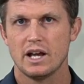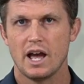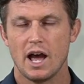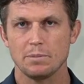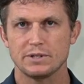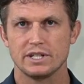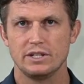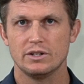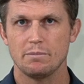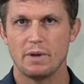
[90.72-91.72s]
helps the
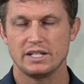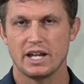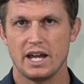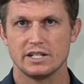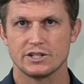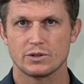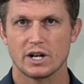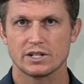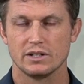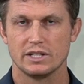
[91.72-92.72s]
unit maintain its
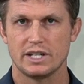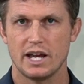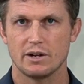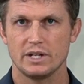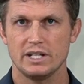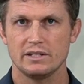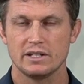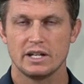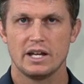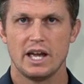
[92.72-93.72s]
structural integrity
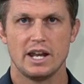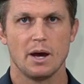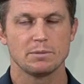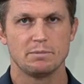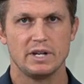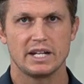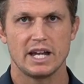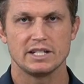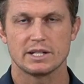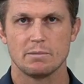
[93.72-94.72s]
and helps
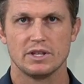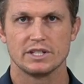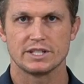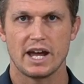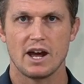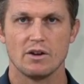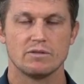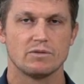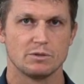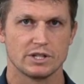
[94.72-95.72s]
mitigate some of the sound
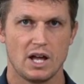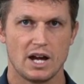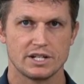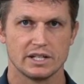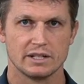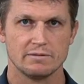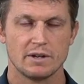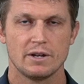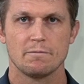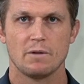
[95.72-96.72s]
from sloshing
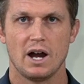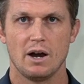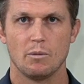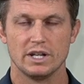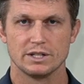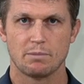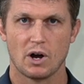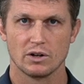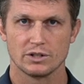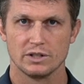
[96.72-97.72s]
when it's
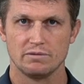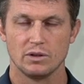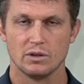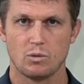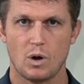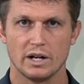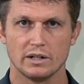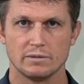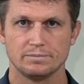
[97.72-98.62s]
partially full of water.